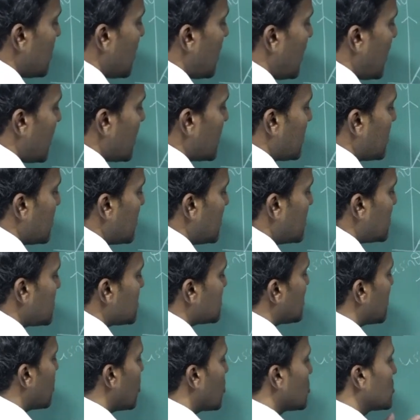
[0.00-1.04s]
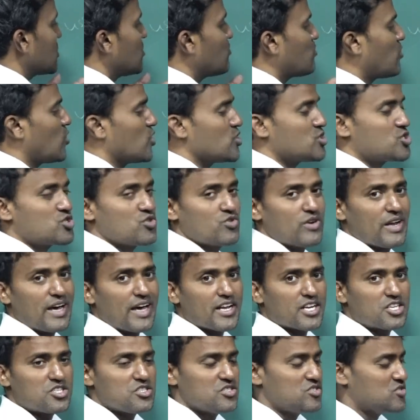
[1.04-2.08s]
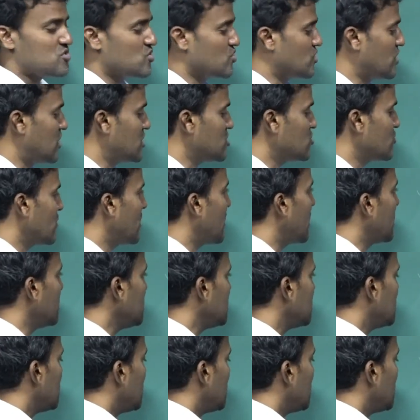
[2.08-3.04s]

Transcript: I. It is along the positive direction, so that's why